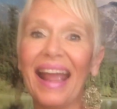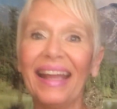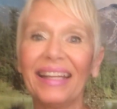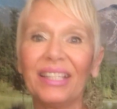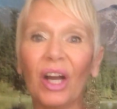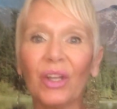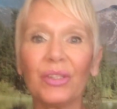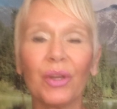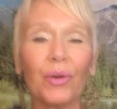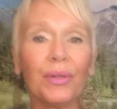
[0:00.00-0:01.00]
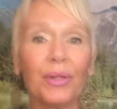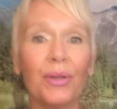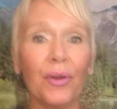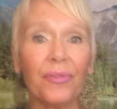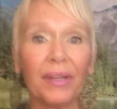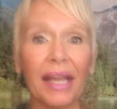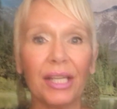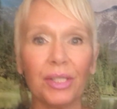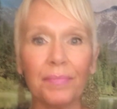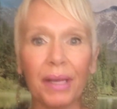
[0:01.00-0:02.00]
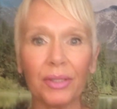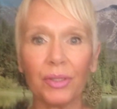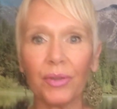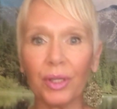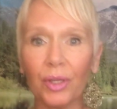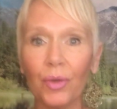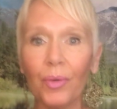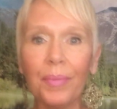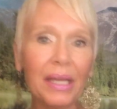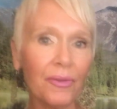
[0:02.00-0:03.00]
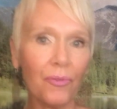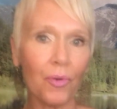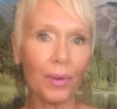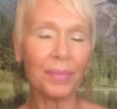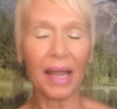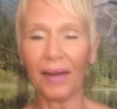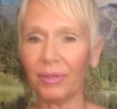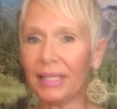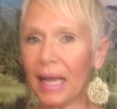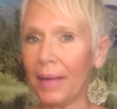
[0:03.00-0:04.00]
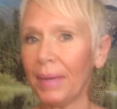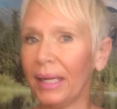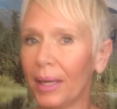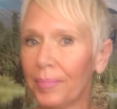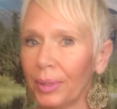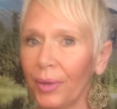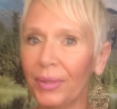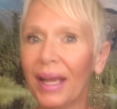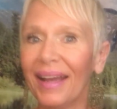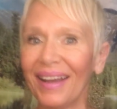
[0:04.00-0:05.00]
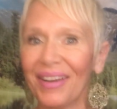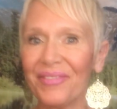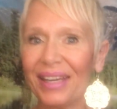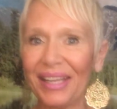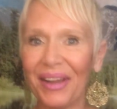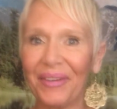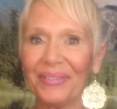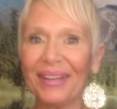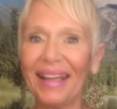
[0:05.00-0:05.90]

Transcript: and also the notification bell so that you will be informed every time I upload a video.